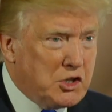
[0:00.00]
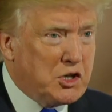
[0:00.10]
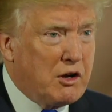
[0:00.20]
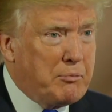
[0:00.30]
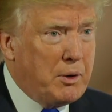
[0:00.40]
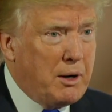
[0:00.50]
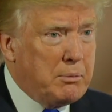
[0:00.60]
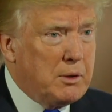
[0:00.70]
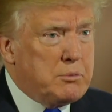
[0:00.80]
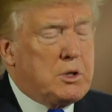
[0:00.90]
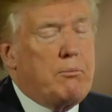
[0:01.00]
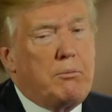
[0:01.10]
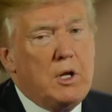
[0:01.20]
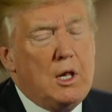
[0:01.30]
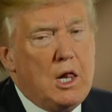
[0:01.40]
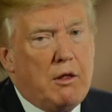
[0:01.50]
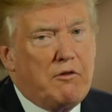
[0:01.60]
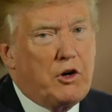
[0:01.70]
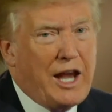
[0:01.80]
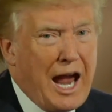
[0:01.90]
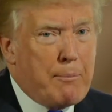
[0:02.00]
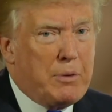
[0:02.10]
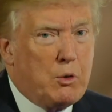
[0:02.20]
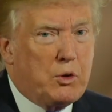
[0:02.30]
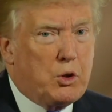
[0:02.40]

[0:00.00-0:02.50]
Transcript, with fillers: I solve problems. I'm very happy